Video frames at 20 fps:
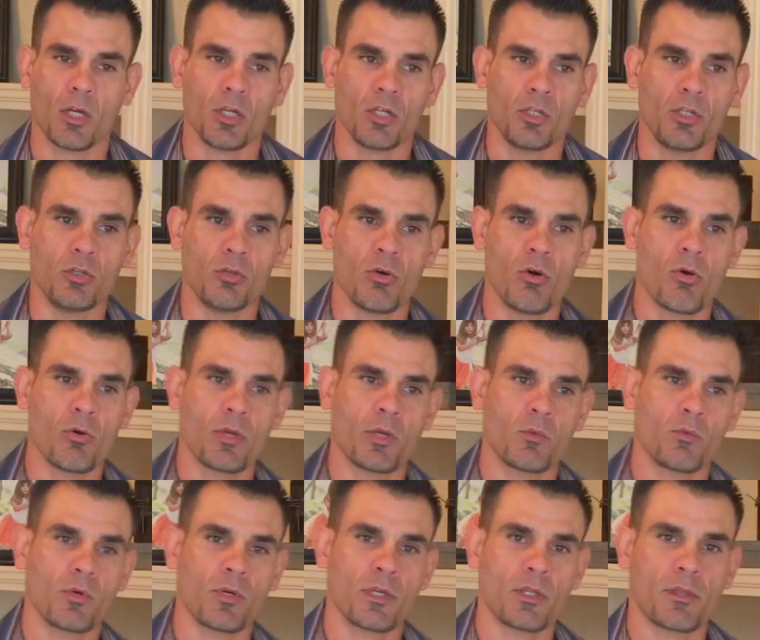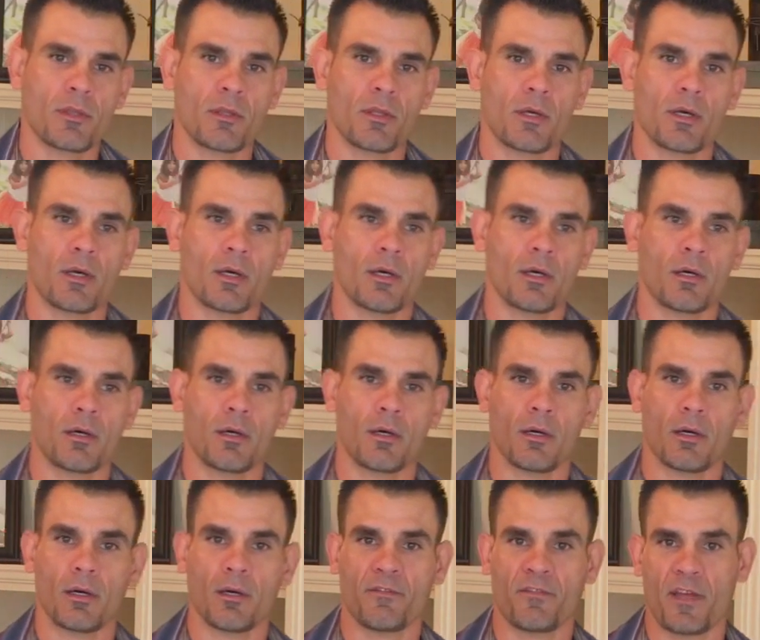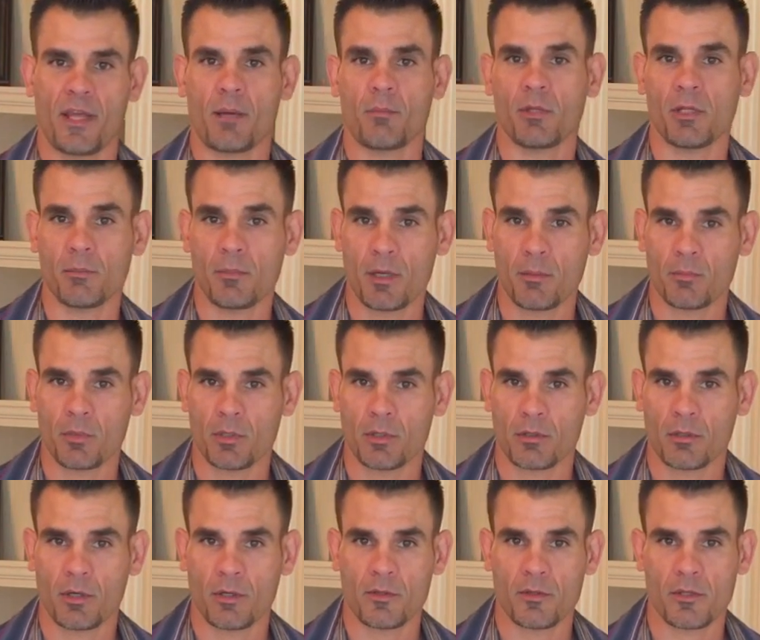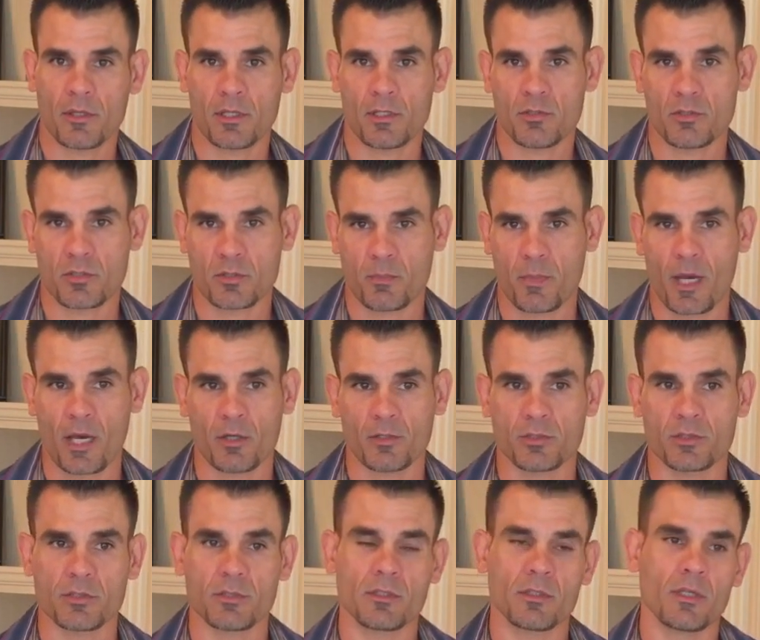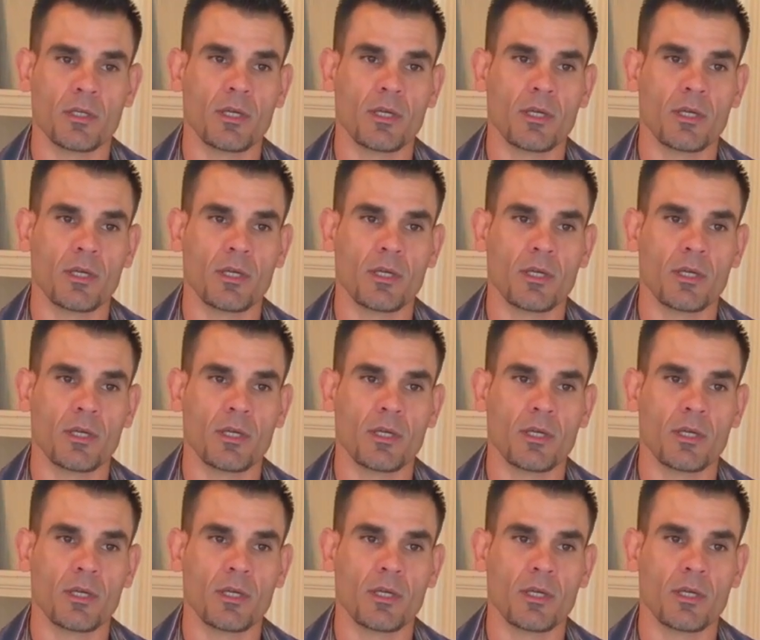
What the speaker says: you own it with a family member other than your spouse,